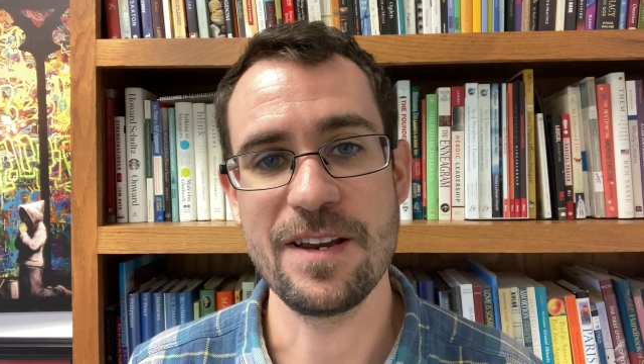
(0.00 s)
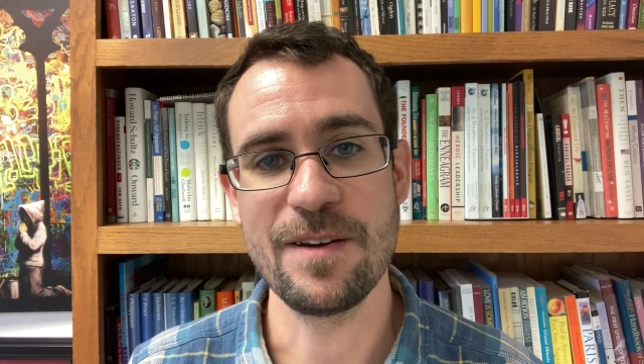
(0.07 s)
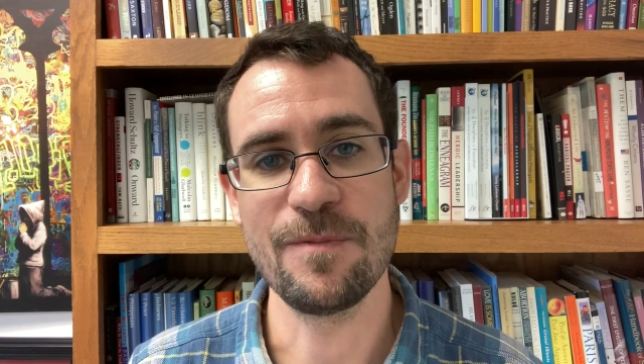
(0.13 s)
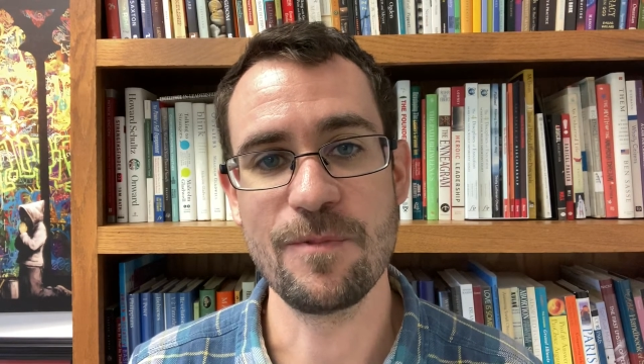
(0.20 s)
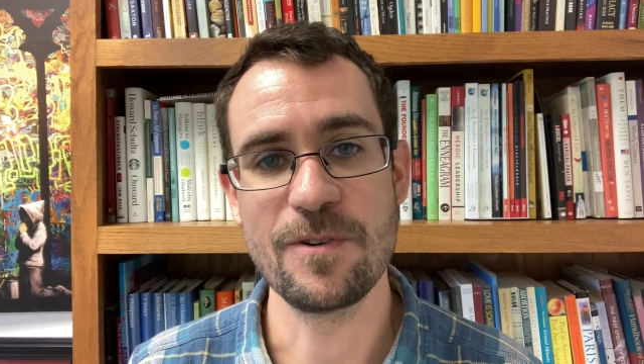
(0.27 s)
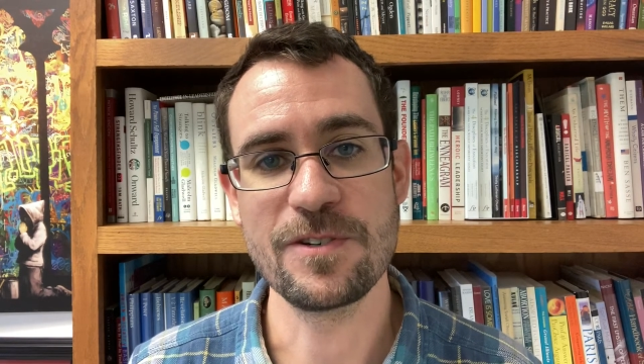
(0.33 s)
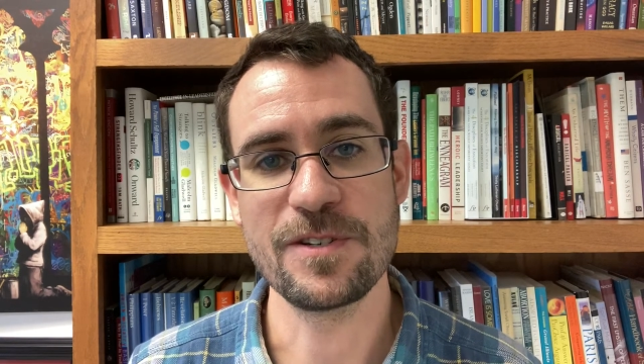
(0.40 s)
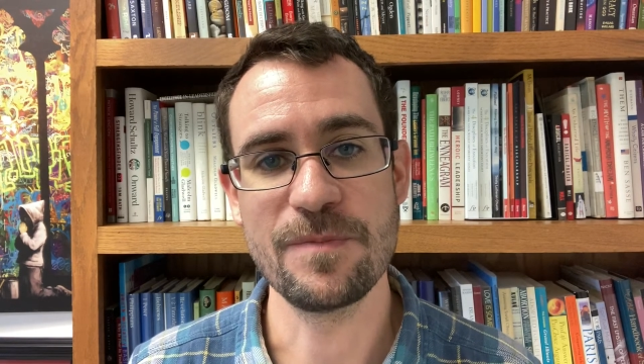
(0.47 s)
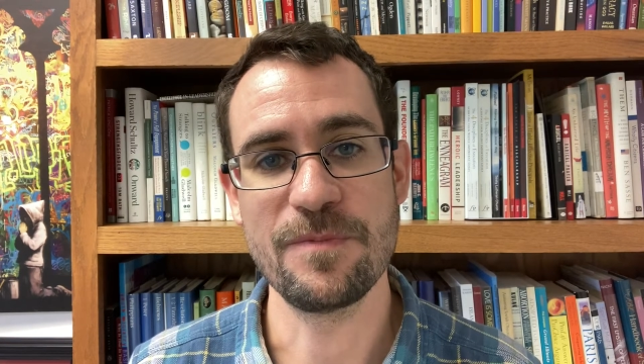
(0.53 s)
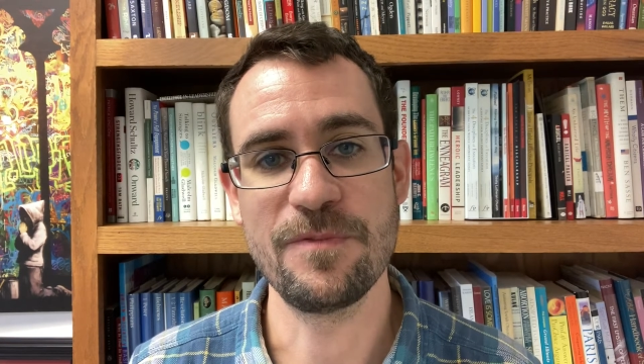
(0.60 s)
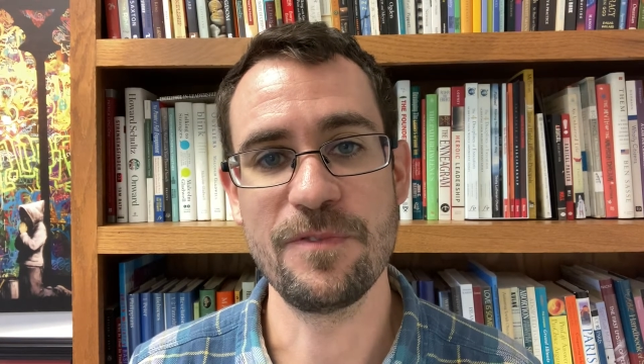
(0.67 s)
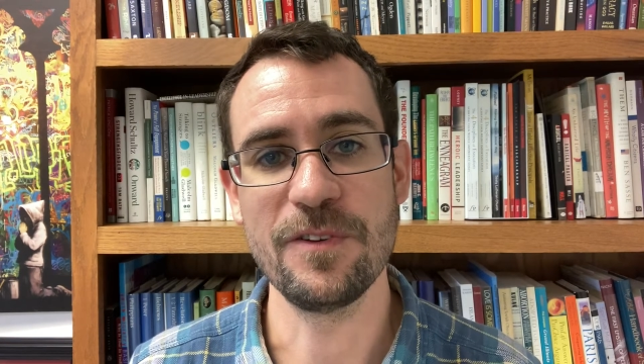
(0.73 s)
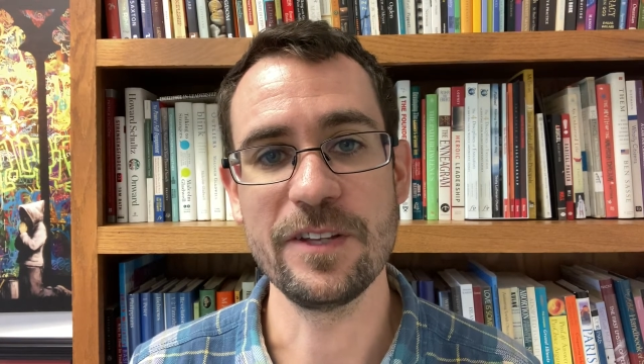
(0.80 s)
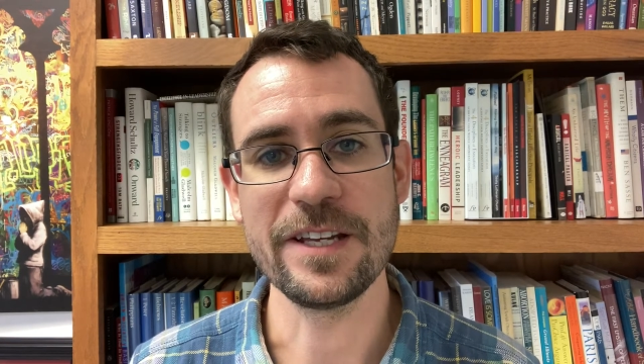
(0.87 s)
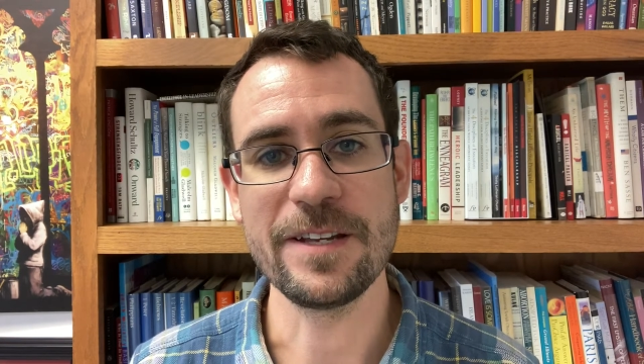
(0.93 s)
in worship
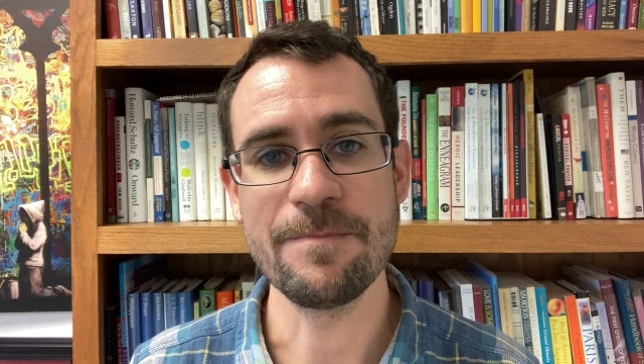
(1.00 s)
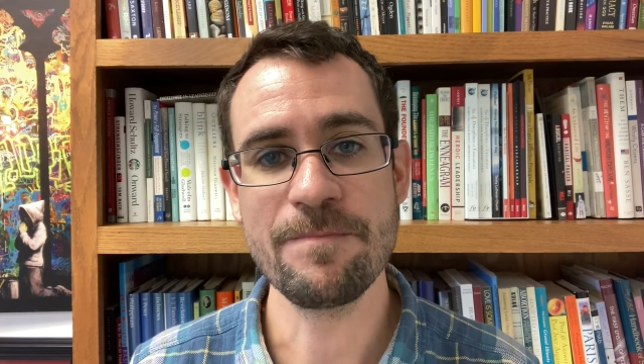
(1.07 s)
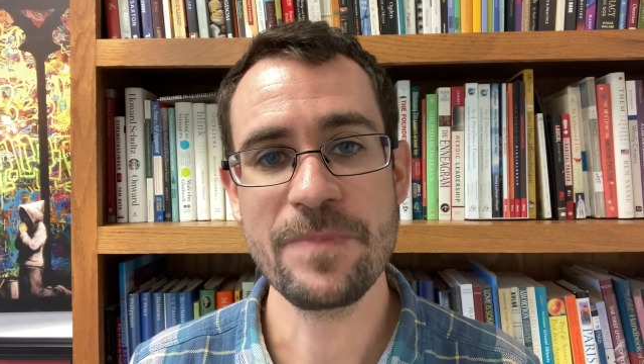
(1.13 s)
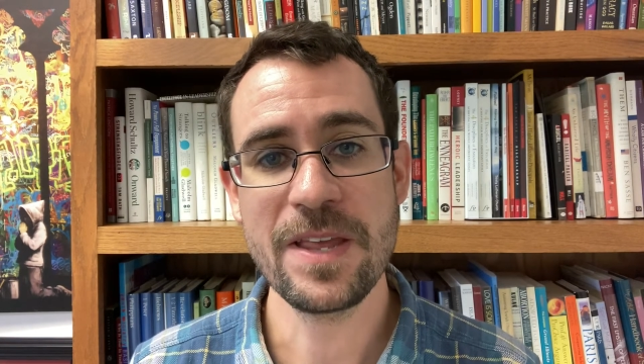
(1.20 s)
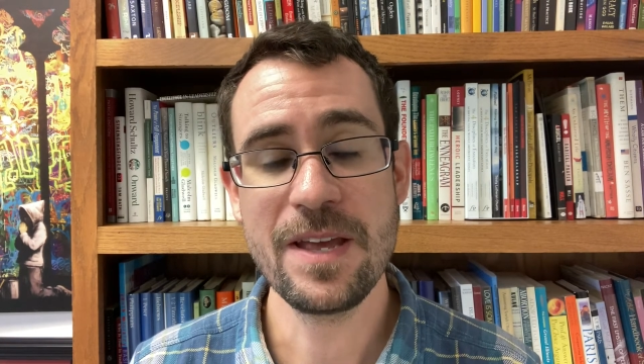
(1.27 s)
fully.